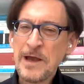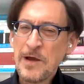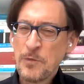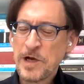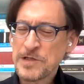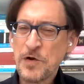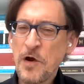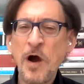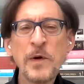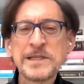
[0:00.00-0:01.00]
because you're
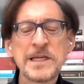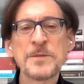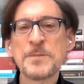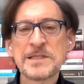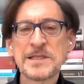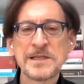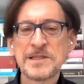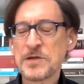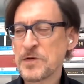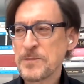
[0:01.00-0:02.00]
always in a
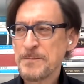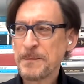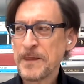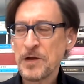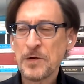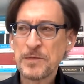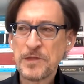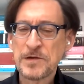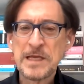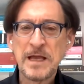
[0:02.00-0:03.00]
business. You you know
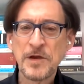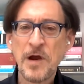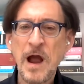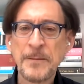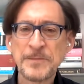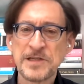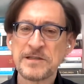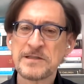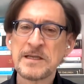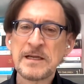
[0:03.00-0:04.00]
there's there are
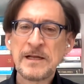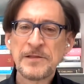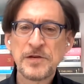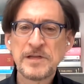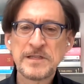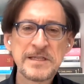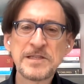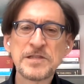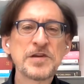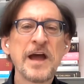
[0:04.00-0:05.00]
options there are
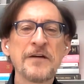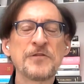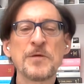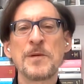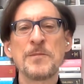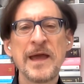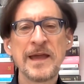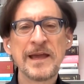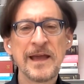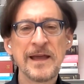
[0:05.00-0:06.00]
decisions you have to be
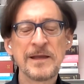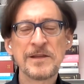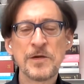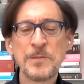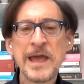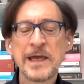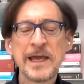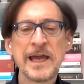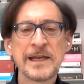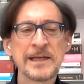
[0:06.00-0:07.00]
make eh, to make,
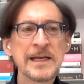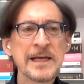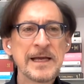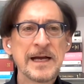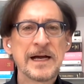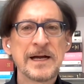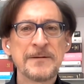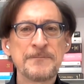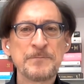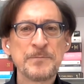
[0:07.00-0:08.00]
and
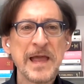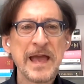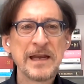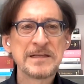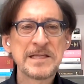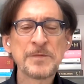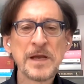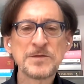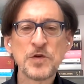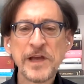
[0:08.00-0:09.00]
um, and
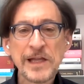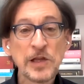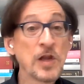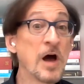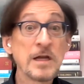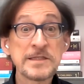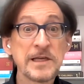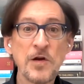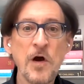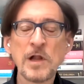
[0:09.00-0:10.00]
sometimes you can get lost in
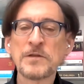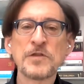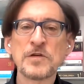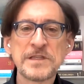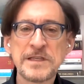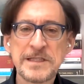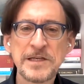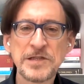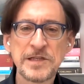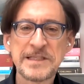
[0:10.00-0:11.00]
all of those
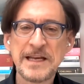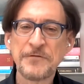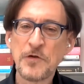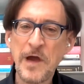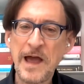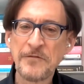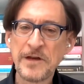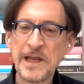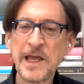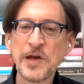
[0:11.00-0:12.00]
decisions. And if you have an
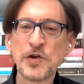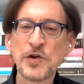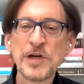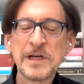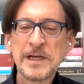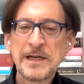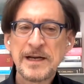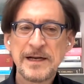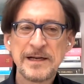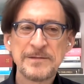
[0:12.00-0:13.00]
inner
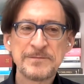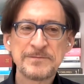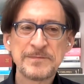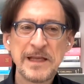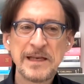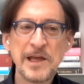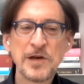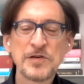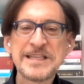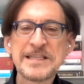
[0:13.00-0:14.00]
um, an
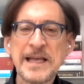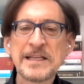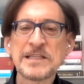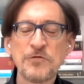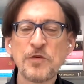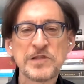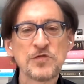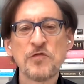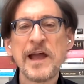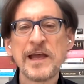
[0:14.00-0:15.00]
inner sense of what's
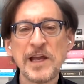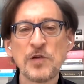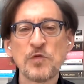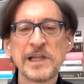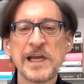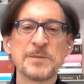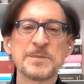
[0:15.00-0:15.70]
right, it really helps